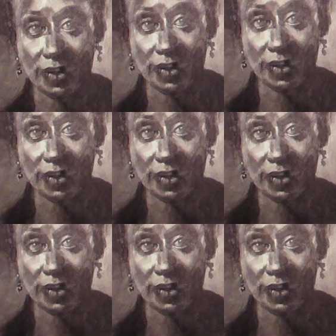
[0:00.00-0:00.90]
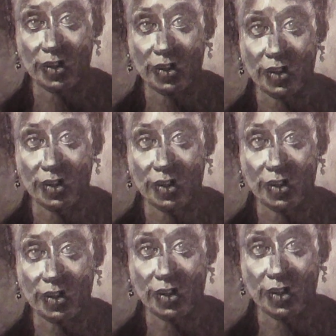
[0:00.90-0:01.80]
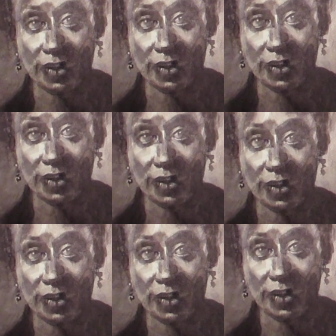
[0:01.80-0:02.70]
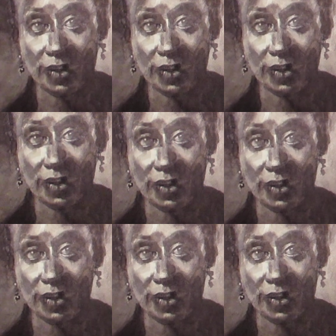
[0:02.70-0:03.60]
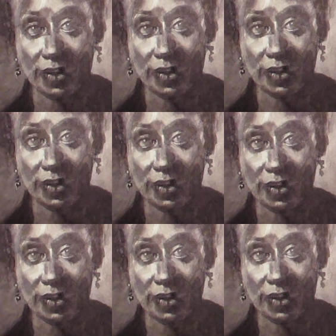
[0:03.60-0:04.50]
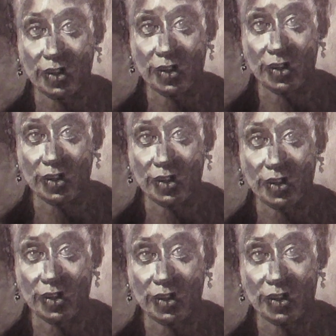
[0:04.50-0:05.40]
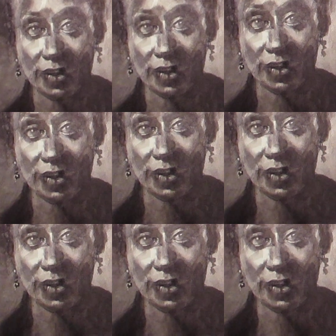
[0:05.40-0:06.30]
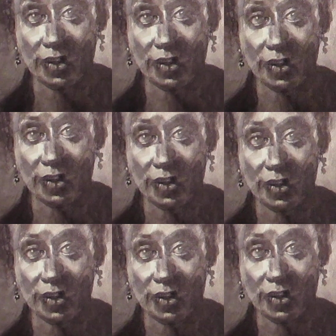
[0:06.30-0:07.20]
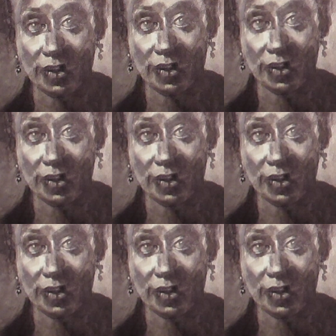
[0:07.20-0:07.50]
She was interviewing Frank T.J. Mackey. She was playing the role of a